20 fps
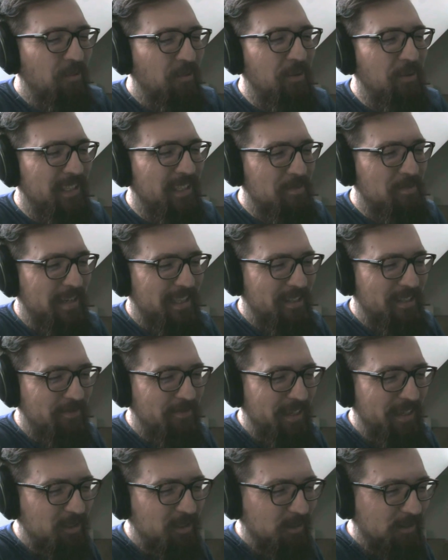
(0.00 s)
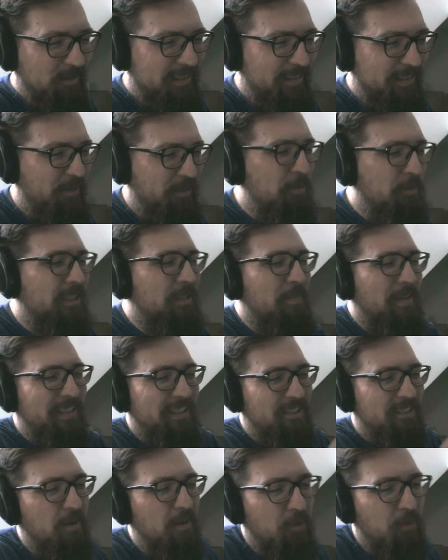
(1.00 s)
We want to make the features, we want to make
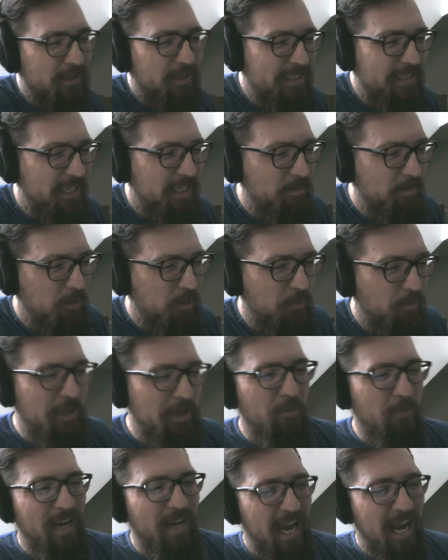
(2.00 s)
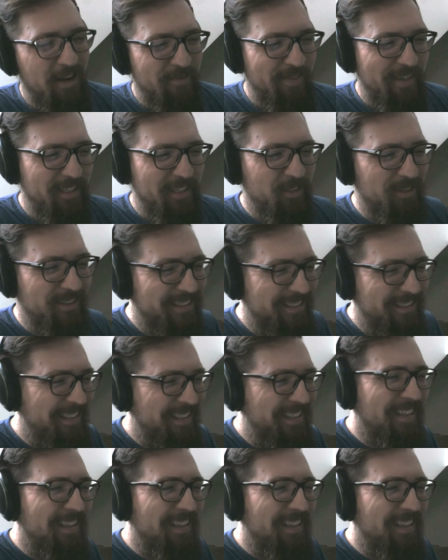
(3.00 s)
the software extendable, we don't want to add features.